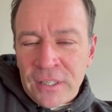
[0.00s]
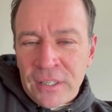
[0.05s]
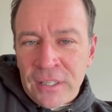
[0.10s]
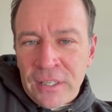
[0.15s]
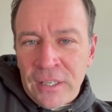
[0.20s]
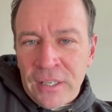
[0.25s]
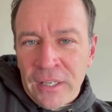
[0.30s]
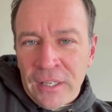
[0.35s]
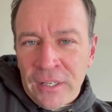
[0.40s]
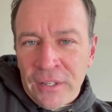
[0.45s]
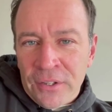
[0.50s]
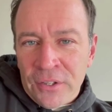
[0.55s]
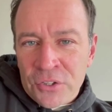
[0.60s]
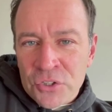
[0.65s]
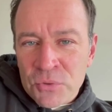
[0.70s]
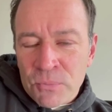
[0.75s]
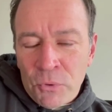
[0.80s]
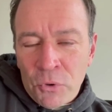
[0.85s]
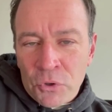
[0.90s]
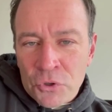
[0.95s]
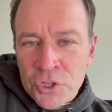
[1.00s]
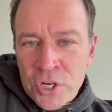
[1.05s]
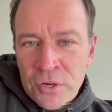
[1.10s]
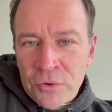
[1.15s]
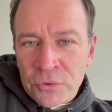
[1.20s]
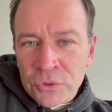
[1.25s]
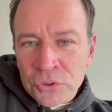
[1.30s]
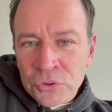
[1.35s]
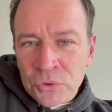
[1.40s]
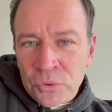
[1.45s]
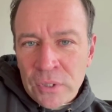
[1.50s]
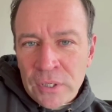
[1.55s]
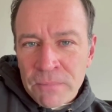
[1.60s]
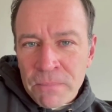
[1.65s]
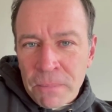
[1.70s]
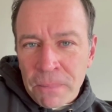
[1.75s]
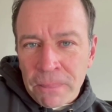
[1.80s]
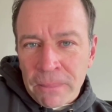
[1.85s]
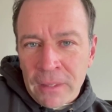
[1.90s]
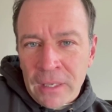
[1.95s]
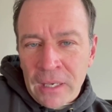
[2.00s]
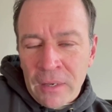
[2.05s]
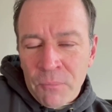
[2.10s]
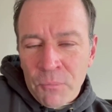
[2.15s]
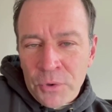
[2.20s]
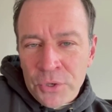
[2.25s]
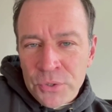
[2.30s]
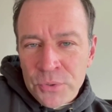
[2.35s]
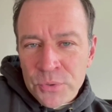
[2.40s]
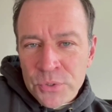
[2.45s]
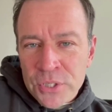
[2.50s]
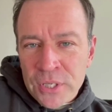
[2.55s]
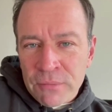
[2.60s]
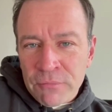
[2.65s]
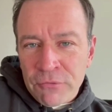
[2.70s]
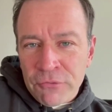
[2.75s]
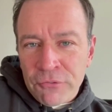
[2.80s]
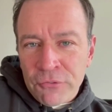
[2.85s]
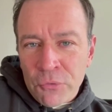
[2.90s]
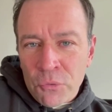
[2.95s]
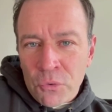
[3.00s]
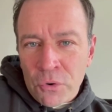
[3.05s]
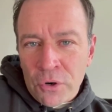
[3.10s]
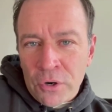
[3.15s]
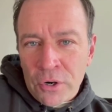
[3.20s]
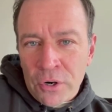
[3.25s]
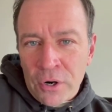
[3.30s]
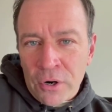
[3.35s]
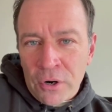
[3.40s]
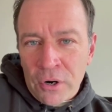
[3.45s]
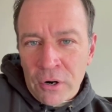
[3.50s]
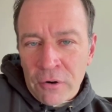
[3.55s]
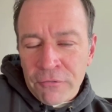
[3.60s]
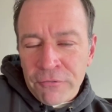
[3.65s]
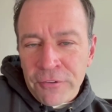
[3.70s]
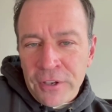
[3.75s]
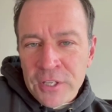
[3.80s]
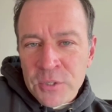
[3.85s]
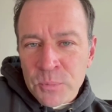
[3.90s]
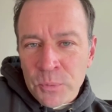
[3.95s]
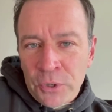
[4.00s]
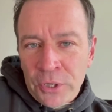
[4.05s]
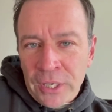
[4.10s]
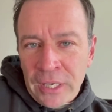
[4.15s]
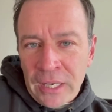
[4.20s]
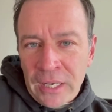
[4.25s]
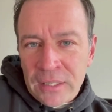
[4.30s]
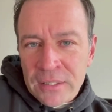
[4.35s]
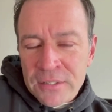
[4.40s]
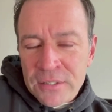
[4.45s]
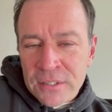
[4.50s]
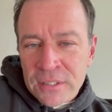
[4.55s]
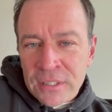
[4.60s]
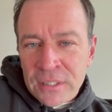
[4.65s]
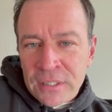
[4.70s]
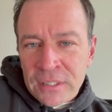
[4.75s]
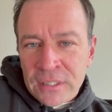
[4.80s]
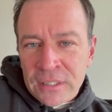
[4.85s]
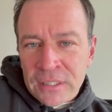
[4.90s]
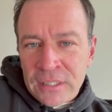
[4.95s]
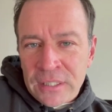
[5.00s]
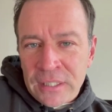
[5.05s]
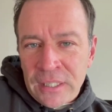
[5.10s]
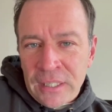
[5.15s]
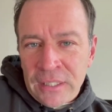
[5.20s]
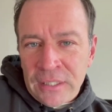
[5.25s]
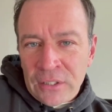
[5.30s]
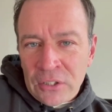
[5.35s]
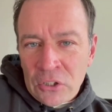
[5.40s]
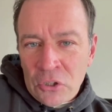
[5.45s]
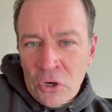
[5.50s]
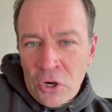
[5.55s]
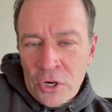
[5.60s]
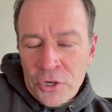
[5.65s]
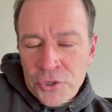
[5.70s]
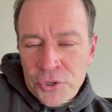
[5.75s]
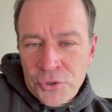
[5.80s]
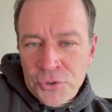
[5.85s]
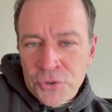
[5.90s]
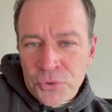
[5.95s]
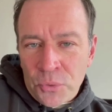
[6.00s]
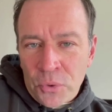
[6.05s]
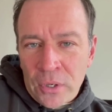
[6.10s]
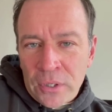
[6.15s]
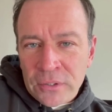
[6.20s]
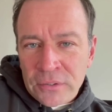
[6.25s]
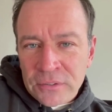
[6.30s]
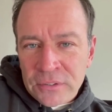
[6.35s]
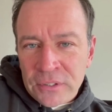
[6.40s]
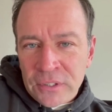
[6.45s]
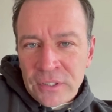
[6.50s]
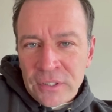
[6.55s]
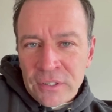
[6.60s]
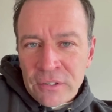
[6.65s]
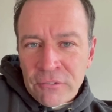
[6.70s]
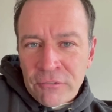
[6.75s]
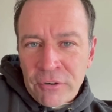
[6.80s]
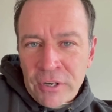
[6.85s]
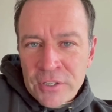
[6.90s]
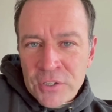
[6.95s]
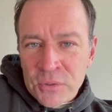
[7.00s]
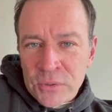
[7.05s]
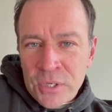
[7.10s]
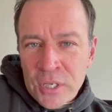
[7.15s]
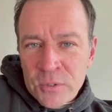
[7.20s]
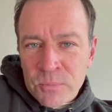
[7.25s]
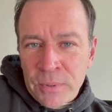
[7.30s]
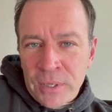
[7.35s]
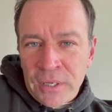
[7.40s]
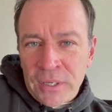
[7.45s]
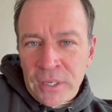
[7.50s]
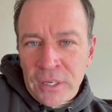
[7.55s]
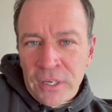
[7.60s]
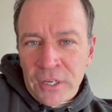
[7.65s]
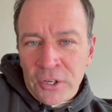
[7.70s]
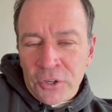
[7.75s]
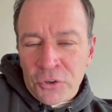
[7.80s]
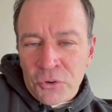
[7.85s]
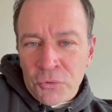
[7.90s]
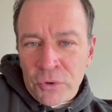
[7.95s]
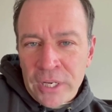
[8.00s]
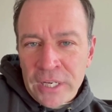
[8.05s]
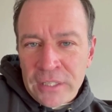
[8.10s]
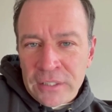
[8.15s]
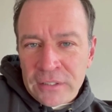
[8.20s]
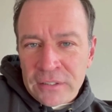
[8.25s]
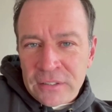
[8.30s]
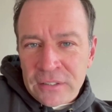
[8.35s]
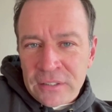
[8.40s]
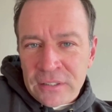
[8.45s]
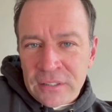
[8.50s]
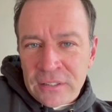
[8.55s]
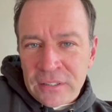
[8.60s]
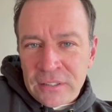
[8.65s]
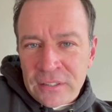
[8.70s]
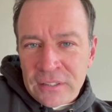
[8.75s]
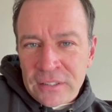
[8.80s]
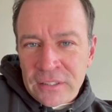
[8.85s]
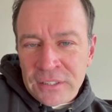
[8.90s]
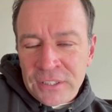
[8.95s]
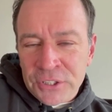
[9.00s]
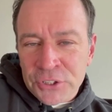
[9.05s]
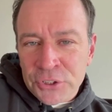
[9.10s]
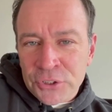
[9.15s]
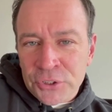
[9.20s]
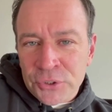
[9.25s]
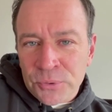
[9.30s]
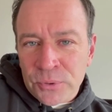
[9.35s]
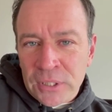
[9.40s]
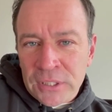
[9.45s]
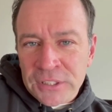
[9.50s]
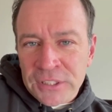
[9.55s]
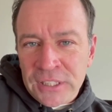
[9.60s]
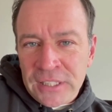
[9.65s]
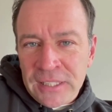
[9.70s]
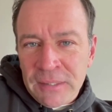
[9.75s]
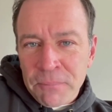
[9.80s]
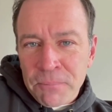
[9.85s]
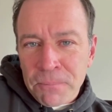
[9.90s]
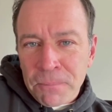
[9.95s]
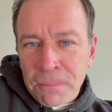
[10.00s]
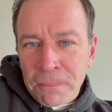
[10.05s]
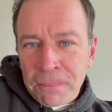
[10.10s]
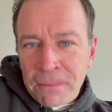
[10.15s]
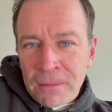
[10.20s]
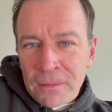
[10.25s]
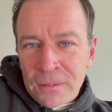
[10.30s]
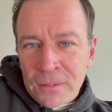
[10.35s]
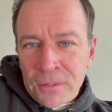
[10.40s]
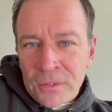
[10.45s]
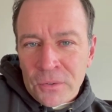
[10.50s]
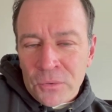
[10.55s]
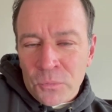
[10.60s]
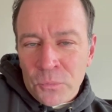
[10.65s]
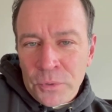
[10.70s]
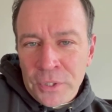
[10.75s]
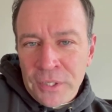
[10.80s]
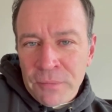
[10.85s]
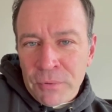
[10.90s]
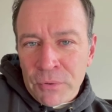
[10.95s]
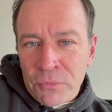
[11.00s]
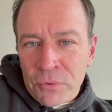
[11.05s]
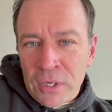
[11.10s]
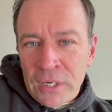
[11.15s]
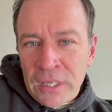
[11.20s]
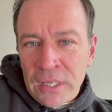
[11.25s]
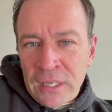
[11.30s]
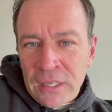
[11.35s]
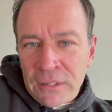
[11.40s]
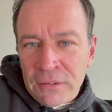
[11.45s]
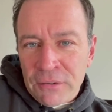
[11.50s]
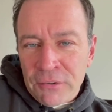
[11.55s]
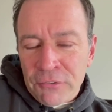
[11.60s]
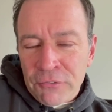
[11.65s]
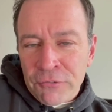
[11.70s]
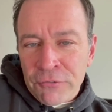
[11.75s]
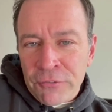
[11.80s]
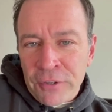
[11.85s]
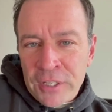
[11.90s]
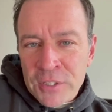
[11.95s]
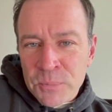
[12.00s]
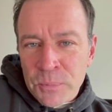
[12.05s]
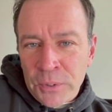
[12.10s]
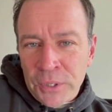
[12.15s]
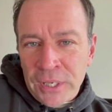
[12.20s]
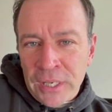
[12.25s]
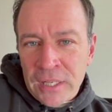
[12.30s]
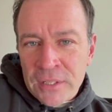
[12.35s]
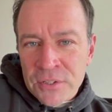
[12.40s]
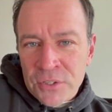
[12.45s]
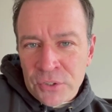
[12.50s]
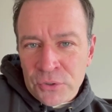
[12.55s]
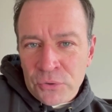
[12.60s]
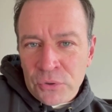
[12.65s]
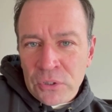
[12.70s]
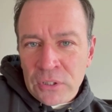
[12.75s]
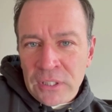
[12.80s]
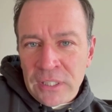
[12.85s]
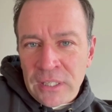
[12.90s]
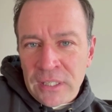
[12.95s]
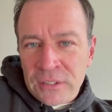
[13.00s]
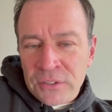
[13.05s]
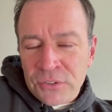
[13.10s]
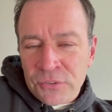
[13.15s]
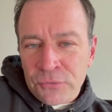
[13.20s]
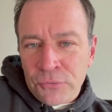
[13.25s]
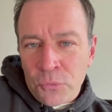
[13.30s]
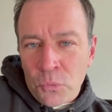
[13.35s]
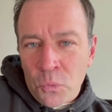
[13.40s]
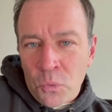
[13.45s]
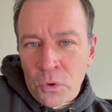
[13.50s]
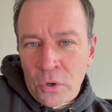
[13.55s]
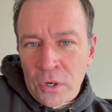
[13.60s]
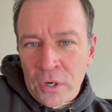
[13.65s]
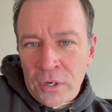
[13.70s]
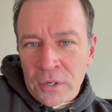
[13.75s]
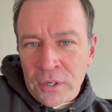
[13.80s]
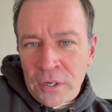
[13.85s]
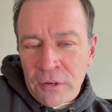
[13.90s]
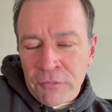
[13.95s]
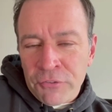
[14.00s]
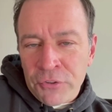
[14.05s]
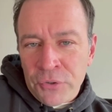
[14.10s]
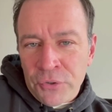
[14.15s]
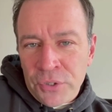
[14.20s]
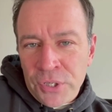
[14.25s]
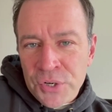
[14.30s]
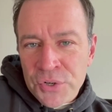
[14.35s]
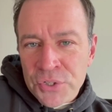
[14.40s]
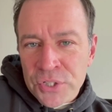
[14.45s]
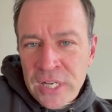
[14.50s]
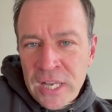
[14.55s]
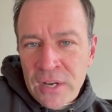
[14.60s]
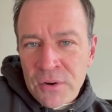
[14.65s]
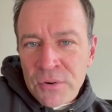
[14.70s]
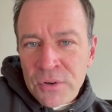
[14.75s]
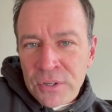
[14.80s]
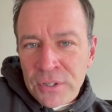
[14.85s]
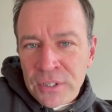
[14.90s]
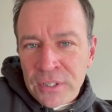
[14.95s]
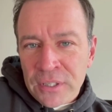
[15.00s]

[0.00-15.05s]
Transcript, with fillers: in the small general store, and we use him for our Facebook ads in the larger store. Faisal has been a great addition to our team. We have been running Facebook ads and Google ads for a few years now.